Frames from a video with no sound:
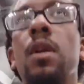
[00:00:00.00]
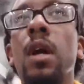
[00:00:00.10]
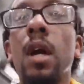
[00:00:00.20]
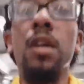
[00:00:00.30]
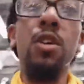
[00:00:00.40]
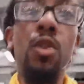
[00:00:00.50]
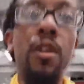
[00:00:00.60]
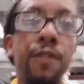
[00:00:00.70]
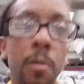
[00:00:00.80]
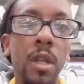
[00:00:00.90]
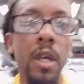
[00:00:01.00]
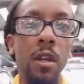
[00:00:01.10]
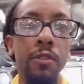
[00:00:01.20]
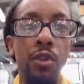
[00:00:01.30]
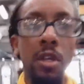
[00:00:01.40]
Hey, you ain't from
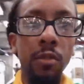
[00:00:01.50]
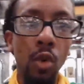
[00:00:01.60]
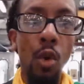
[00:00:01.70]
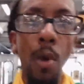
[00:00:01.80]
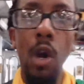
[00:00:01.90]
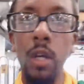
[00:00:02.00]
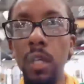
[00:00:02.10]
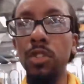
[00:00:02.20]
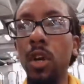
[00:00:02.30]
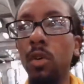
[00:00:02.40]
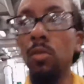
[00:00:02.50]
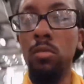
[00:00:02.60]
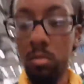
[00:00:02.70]
Atlanta if you ain't never a martyr. Let's go.